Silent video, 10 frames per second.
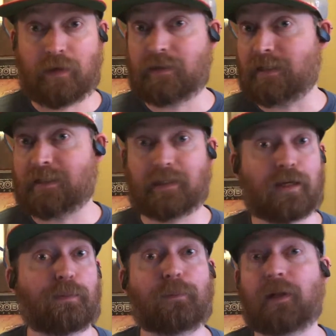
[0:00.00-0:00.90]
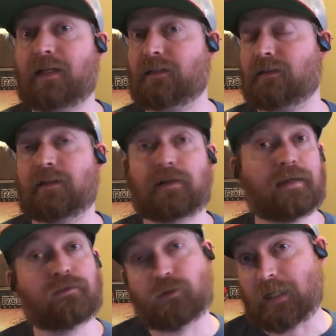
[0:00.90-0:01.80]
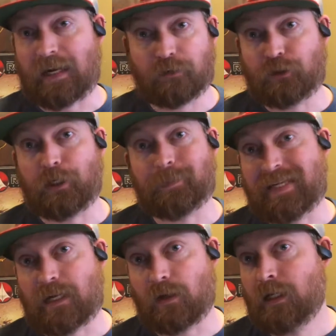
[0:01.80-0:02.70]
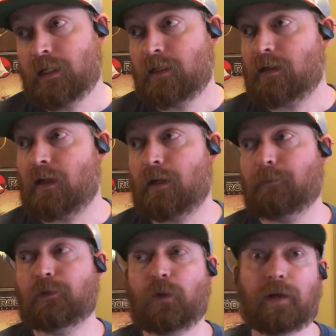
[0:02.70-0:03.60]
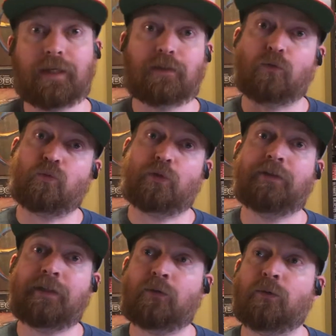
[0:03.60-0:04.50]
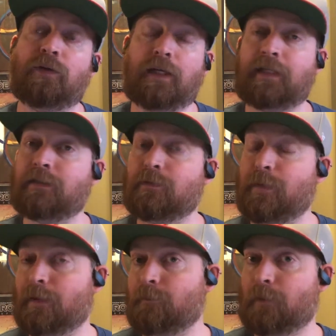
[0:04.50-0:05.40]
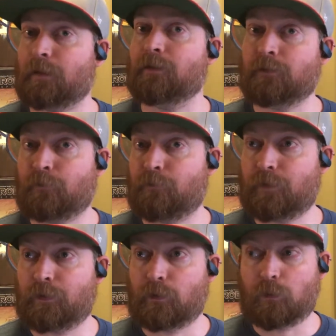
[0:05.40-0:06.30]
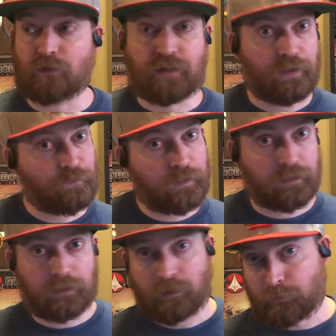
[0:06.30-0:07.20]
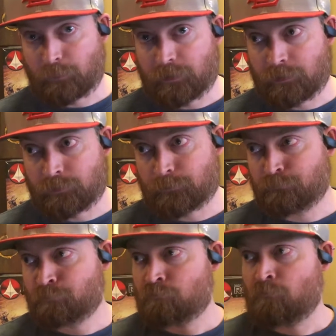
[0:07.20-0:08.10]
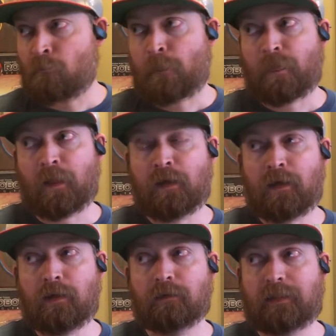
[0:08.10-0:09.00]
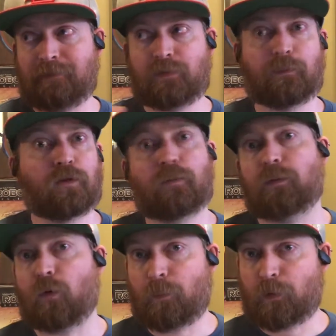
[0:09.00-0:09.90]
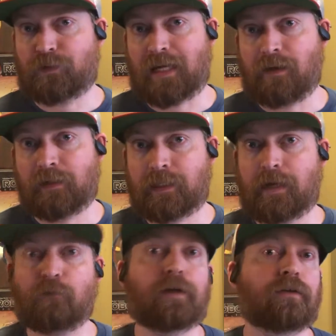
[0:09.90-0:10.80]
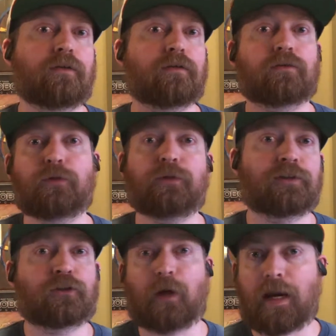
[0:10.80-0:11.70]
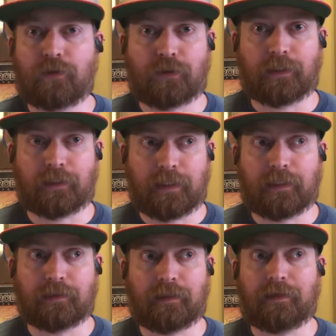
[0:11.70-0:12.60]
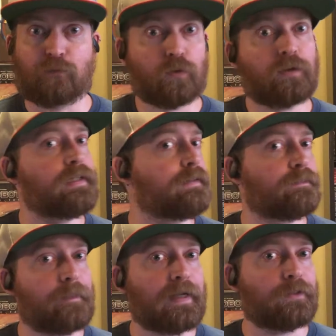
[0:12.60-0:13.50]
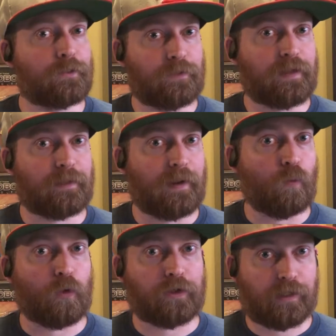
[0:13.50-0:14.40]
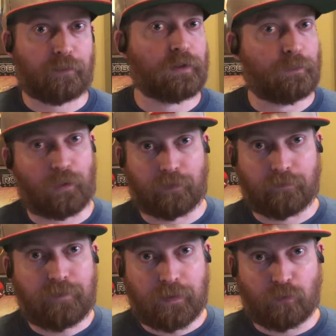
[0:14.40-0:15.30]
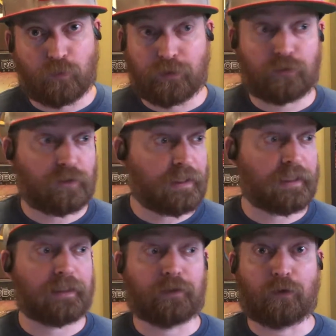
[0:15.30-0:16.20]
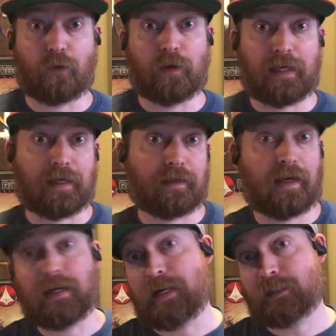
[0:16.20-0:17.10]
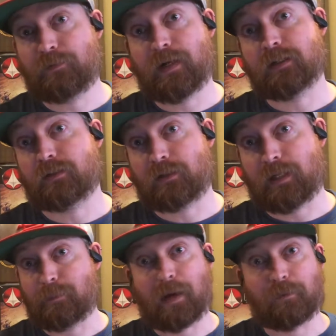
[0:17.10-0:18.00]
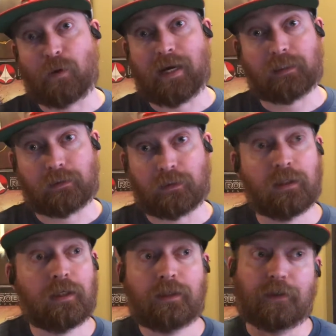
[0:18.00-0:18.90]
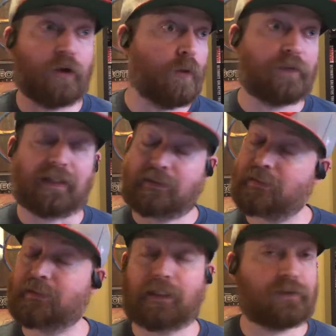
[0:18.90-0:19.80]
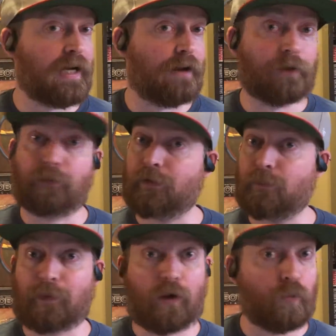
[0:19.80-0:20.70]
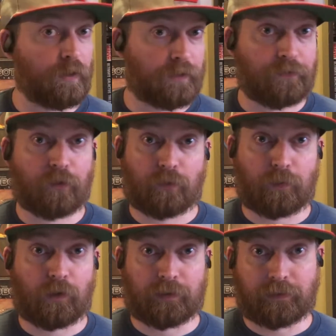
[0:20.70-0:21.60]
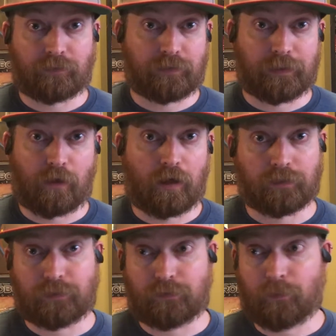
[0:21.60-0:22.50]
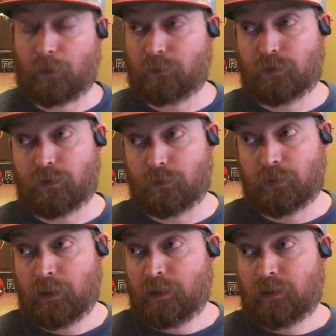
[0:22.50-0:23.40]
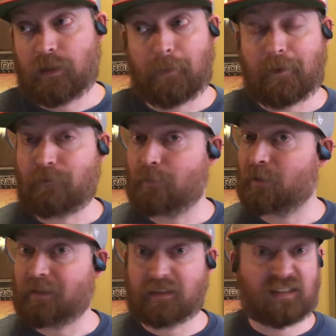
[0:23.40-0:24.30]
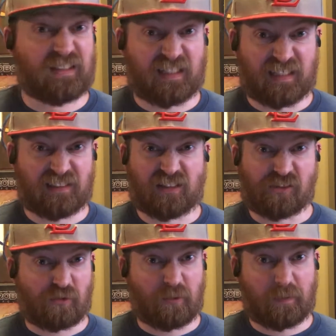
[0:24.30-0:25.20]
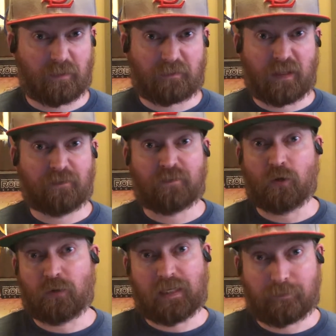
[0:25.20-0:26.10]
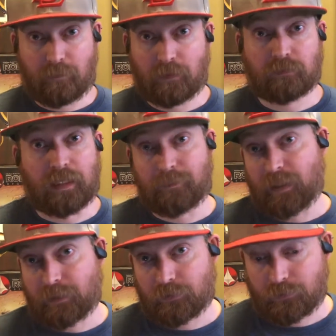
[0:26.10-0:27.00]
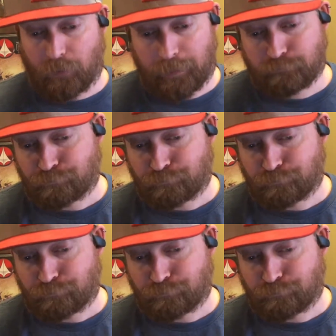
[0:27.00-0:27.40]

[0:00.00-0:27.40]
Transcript: they'd get a couple plays, and then I'd learn how to shut them down. So it's a really cool thing to make players feel different than other players. Gives them a little bit more personality, and when you're doing strategy, it really makes you think about where you're going to put the ball on the field. When you see an XFactor Bobby Wagner, that's going to change how I run the ball, where I throw the ball against the Seahawks, as opposed to if I'm playing just against a group of no-name linebackers, right?